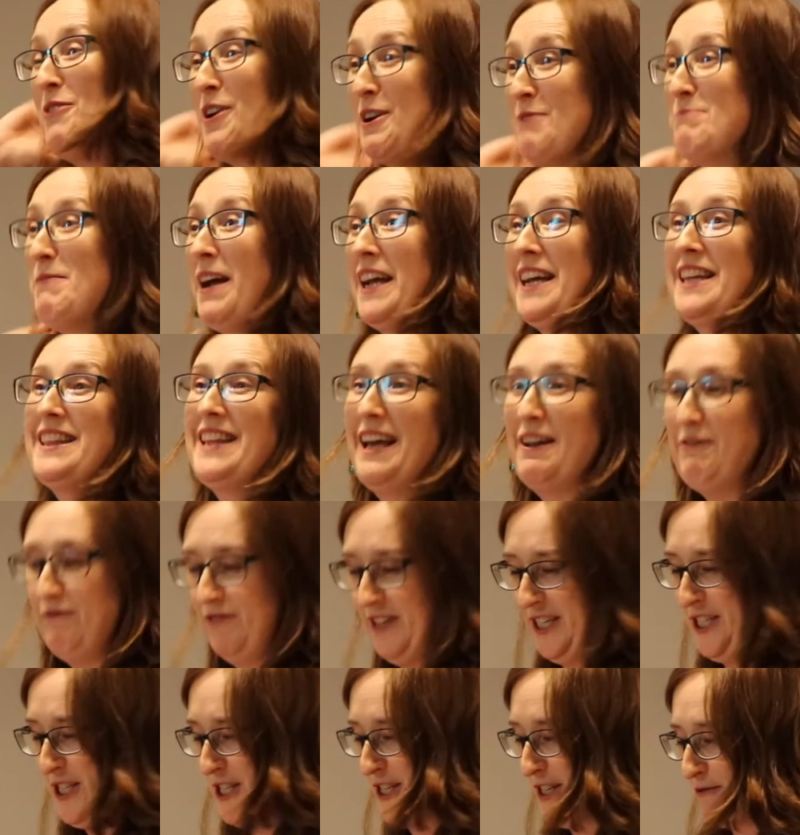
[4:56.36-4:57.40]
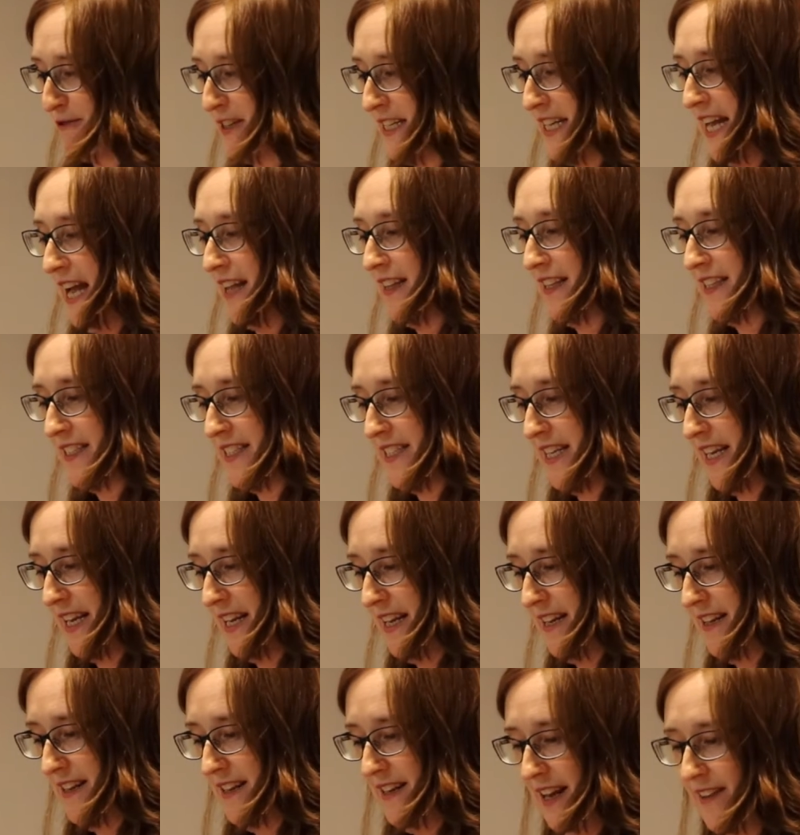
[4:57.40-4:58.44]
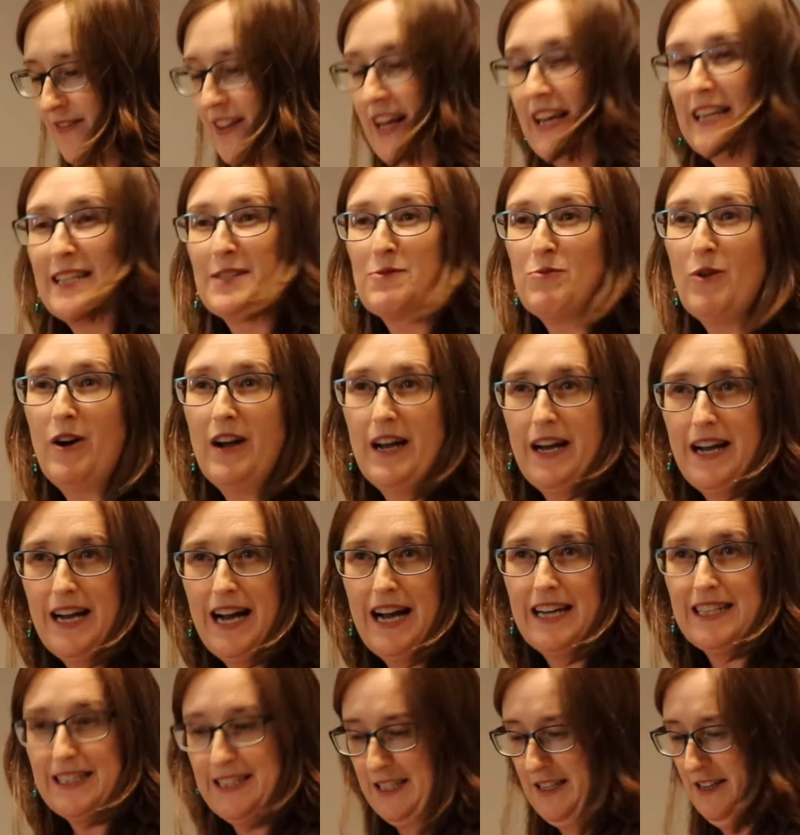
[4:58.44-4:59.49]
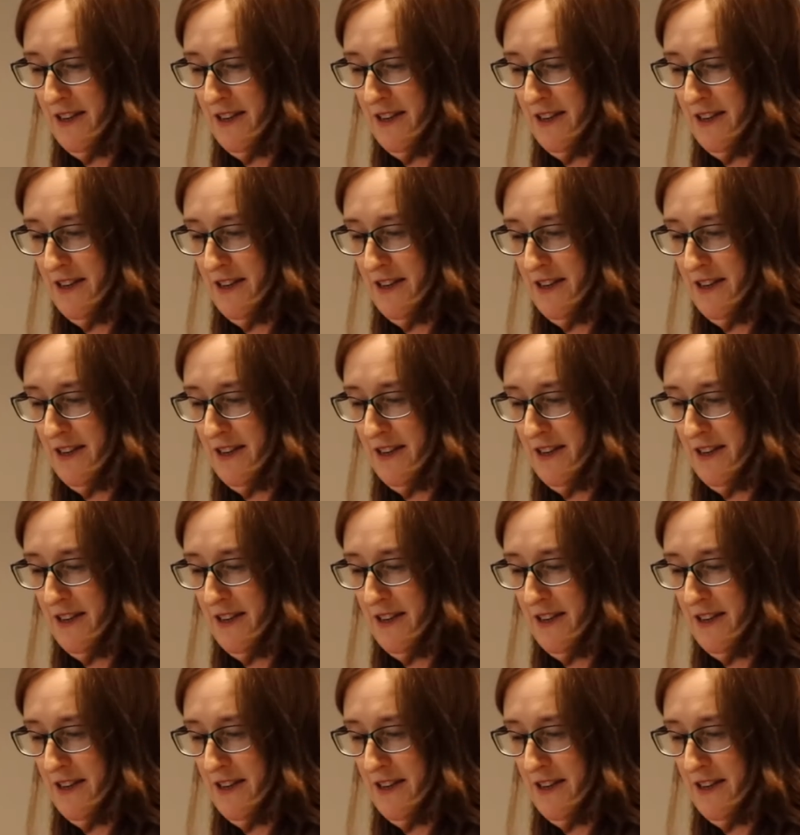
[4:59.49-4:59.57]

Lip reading: want to make that vision a reality, and that is why I